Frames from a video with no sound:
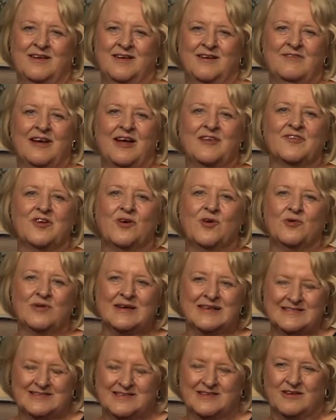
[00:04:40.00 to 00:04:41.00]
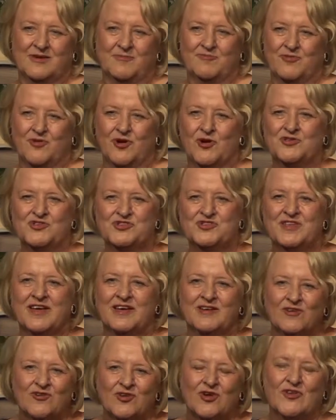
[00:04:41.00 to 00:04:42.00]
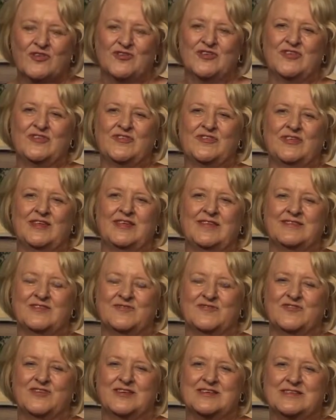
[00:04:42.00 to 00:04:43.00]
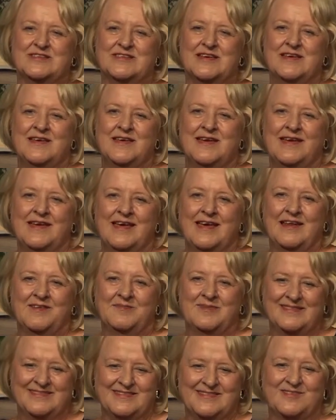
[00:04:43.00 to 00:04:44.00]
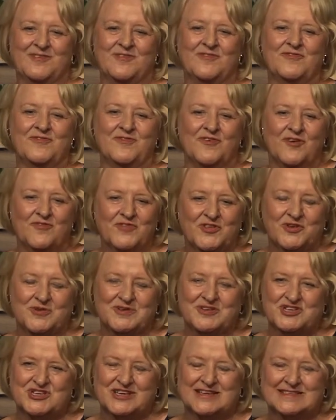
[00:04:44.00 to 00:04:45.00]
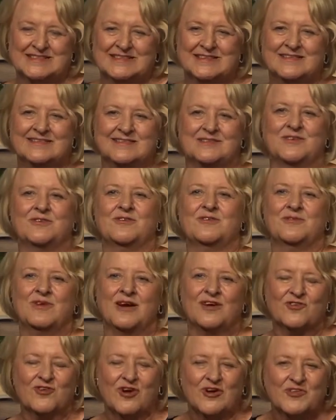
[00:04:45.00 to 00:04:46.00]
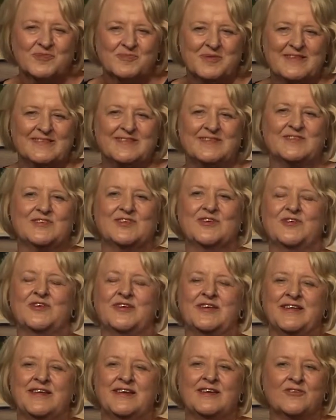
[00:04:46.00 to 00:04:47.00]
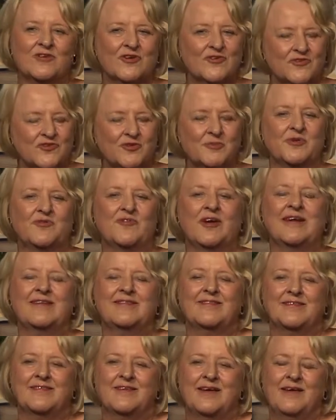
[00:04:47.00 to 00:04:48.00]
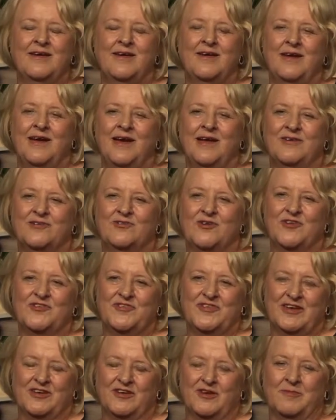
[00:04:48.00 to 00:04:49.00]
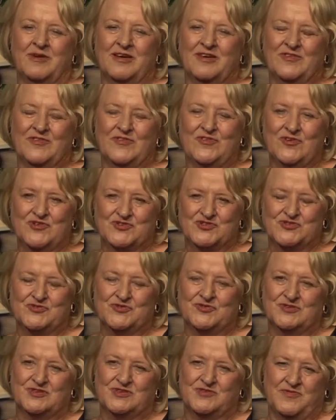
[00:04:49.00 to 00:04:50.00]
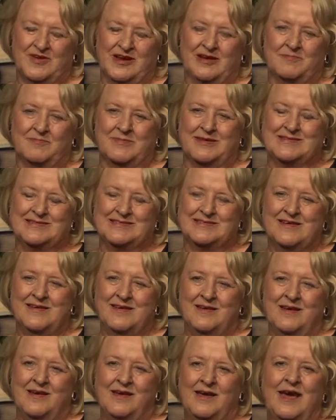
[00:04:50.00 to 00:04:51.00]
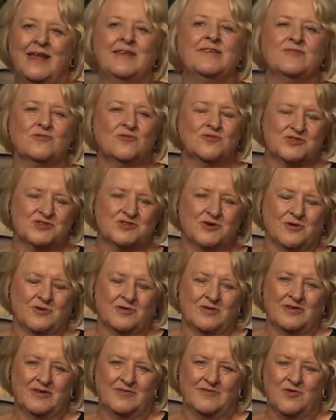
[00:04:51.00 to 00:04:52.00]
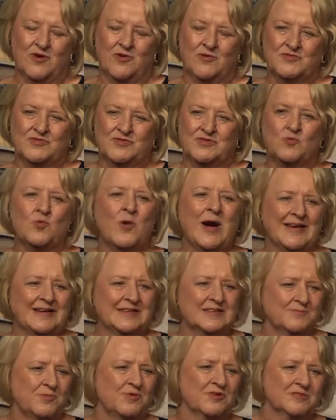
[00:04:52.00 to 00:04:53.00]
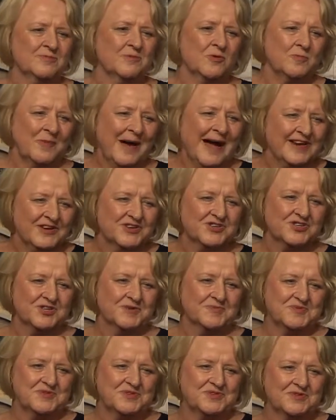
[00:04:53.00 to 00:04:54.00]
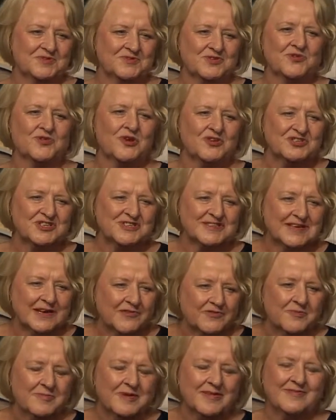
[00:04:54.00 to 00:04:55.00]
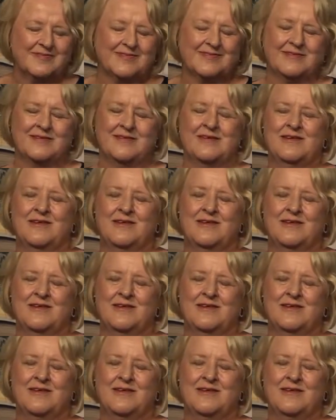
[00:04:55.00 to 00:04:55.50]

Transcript: around a holistic approach that crosses the different elements of the UN Charter, so across peace and security, across human rights, and across economic and social development. And it also involves the widest possible partnerships, so not just governments,